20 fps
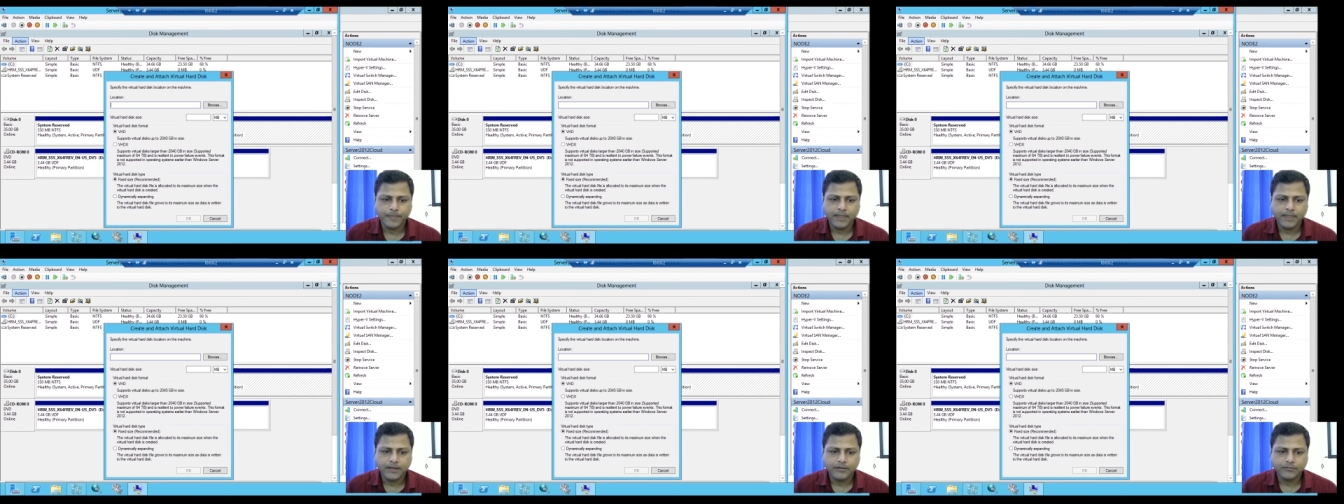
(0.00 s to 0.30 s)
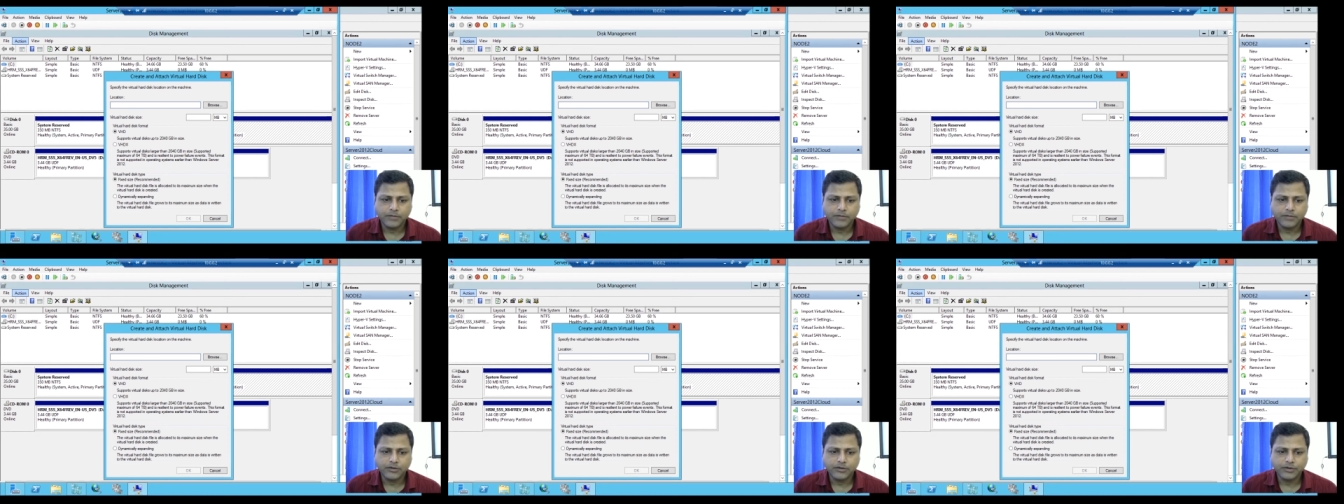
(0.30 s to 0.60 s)

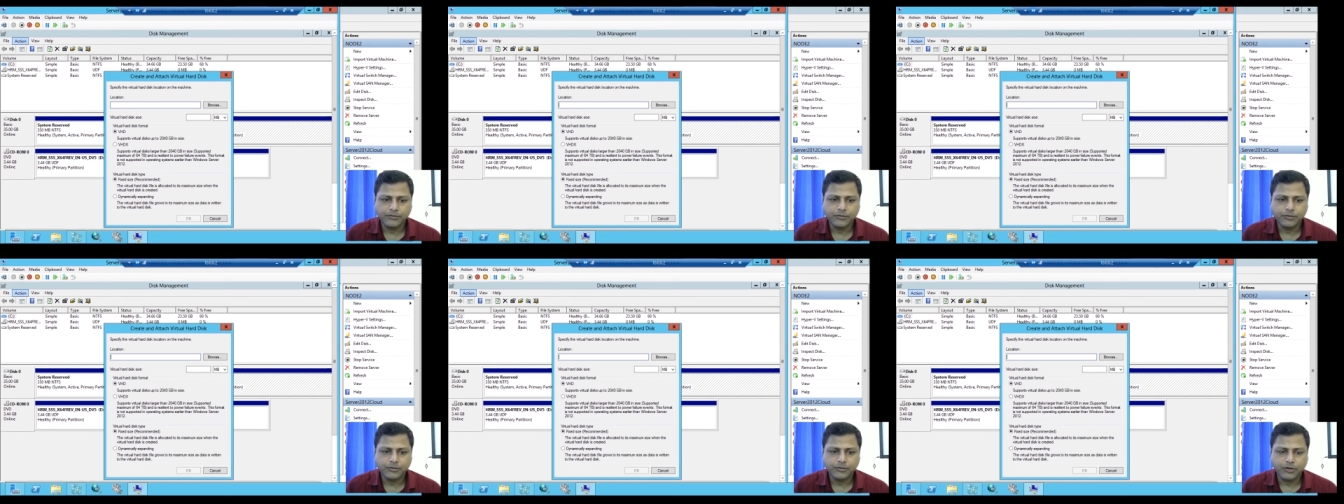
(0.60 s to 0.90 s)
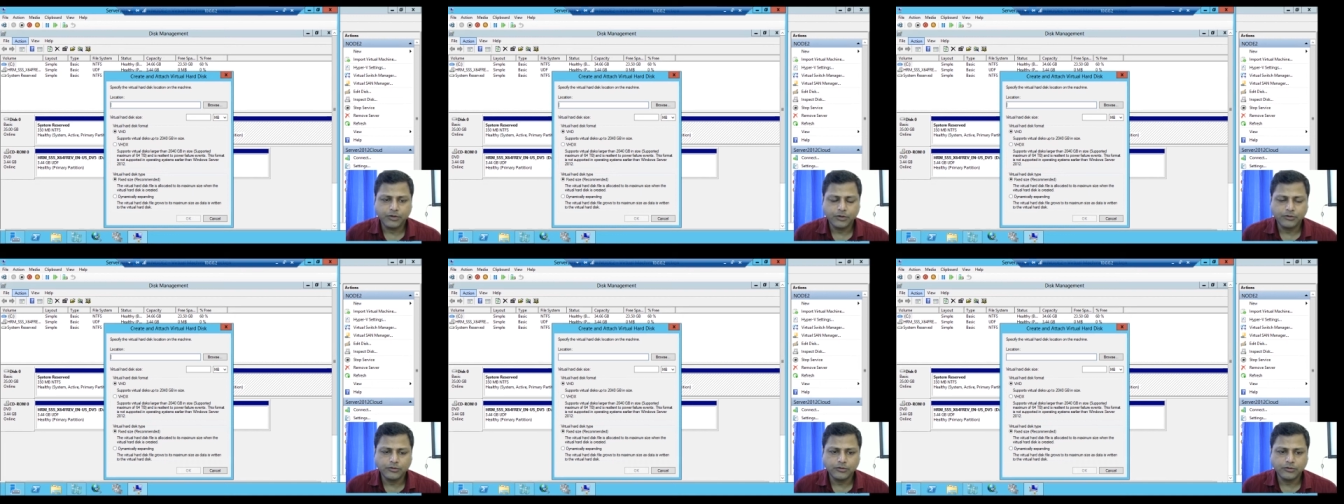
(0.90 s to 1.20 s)
But if we
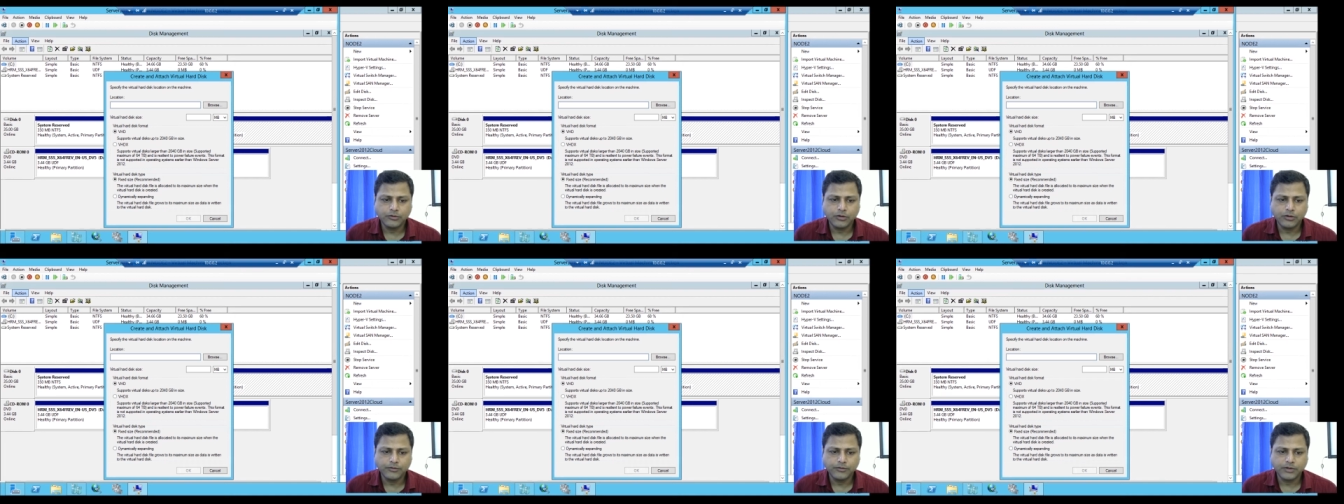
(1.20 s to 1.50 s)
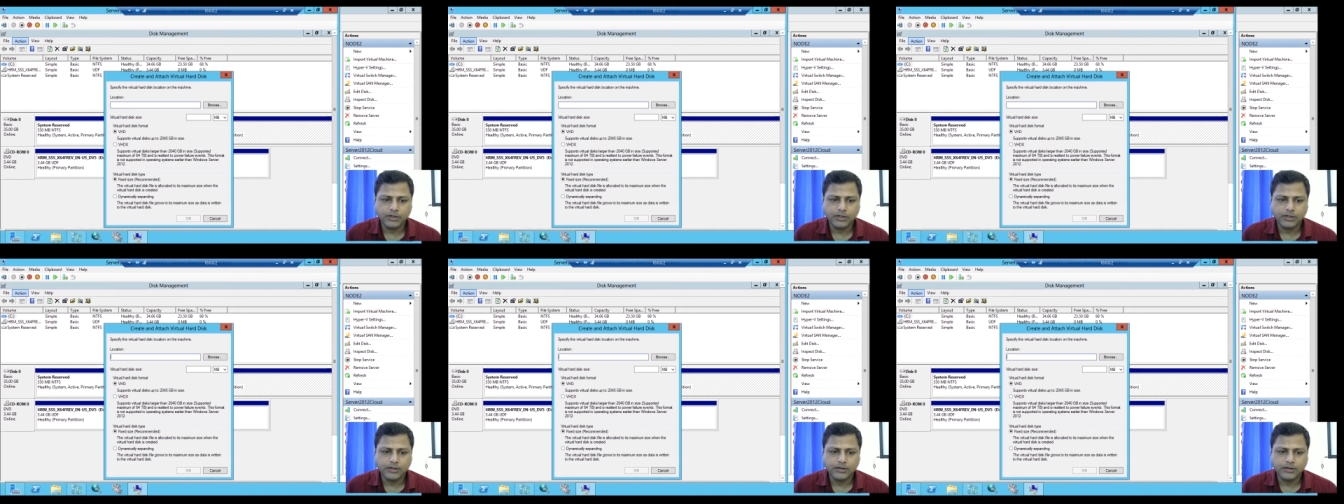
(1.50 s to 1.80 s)
want to
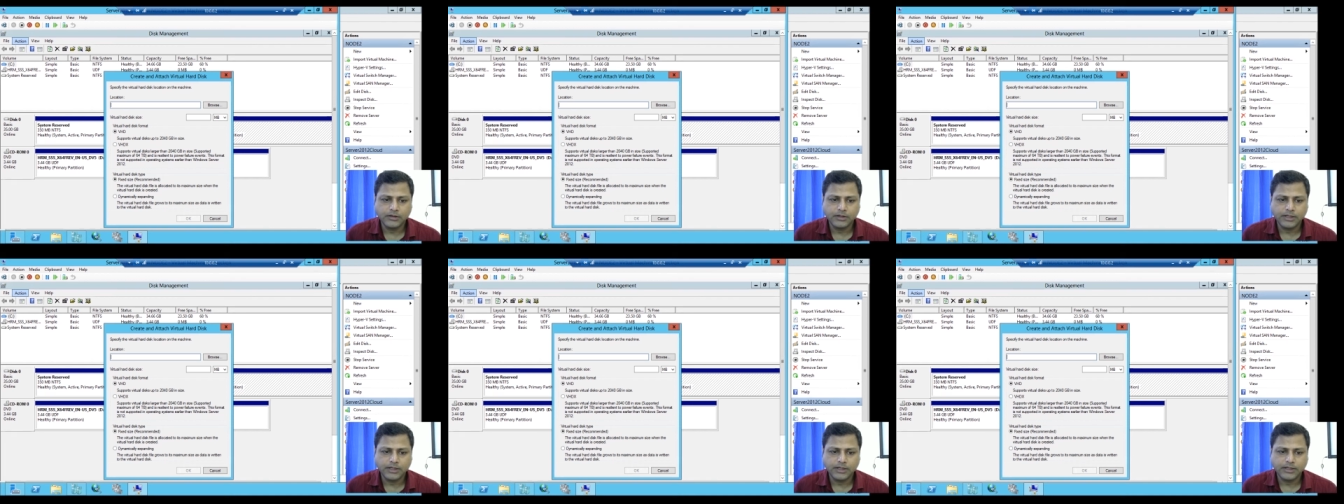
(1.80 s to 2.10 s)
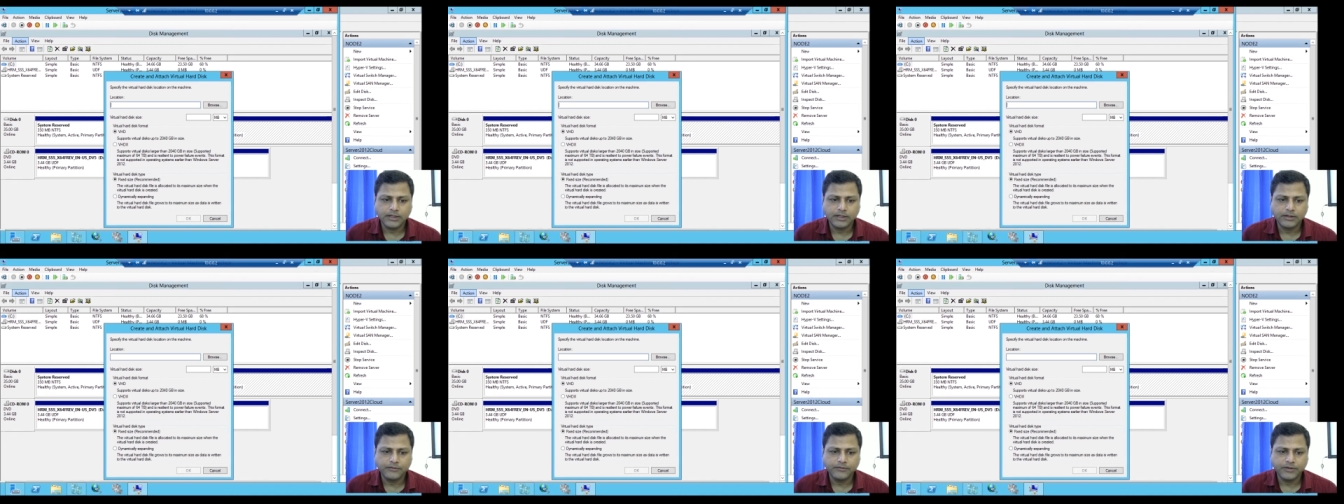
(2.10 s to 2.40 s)
configure
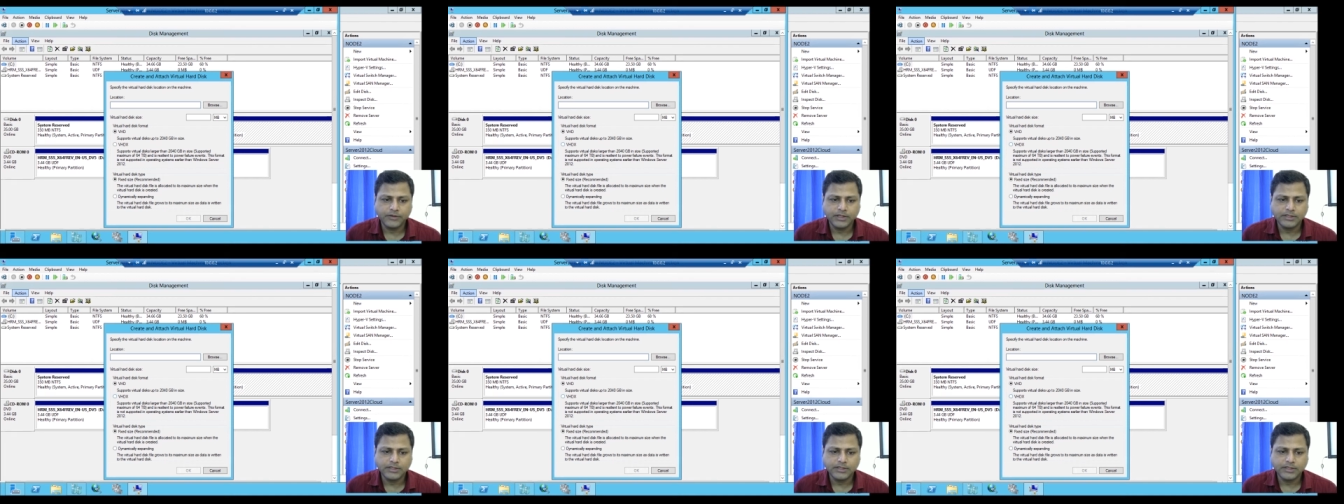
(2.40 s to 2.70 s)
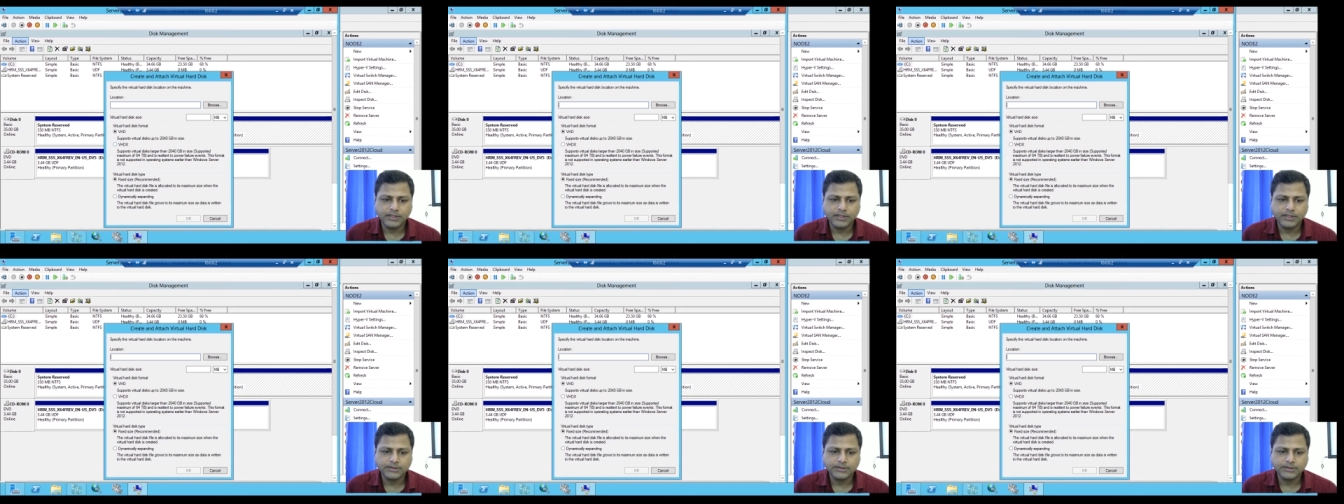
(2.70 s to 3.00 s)
that
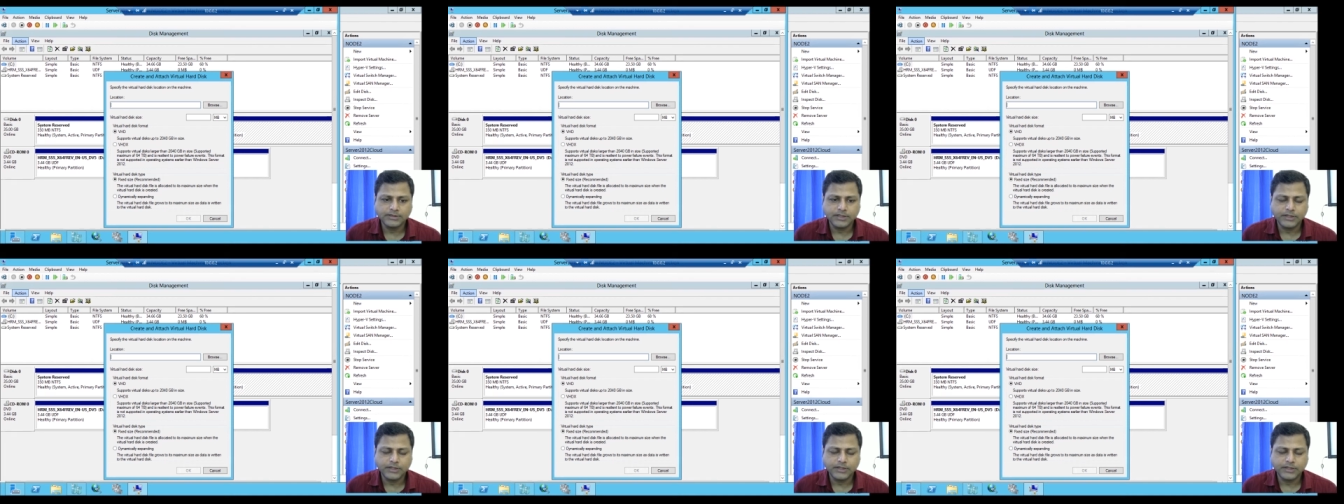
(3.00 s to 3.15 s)
VHDX,